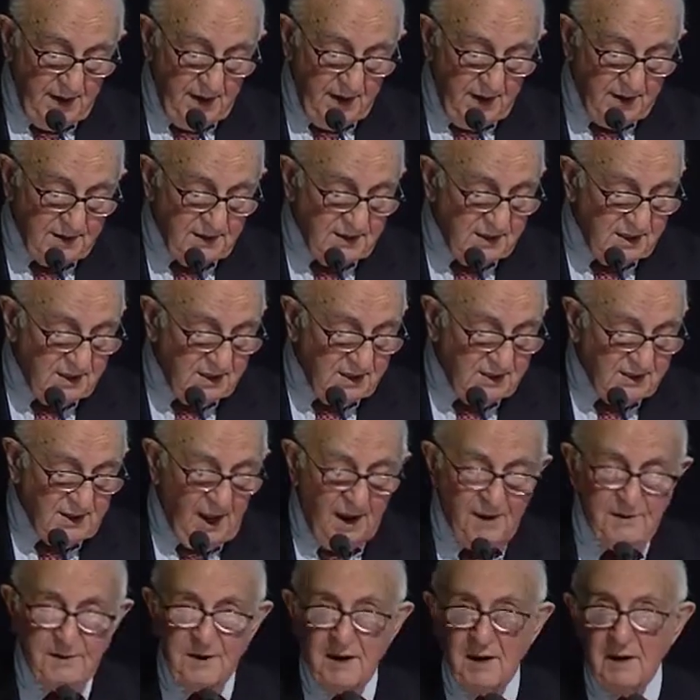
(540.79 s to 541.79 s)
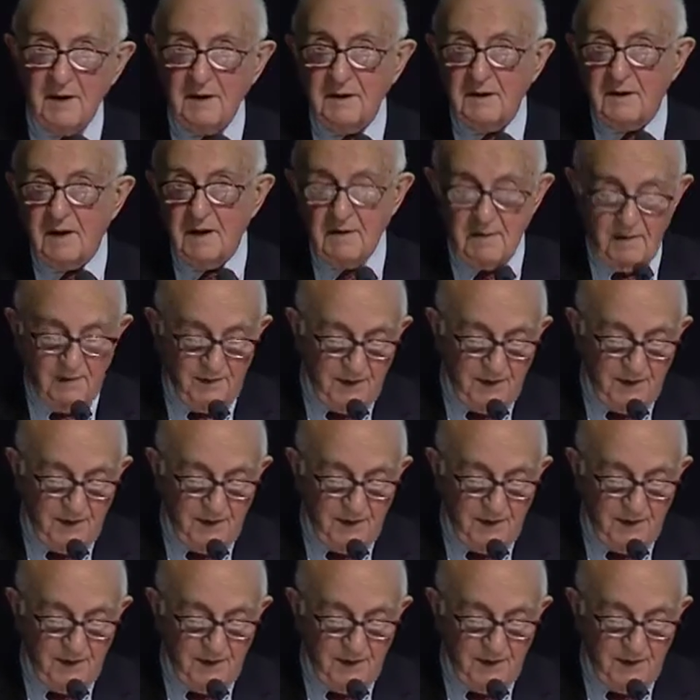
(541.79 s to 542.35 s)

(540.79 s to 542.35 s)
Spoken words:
and the standard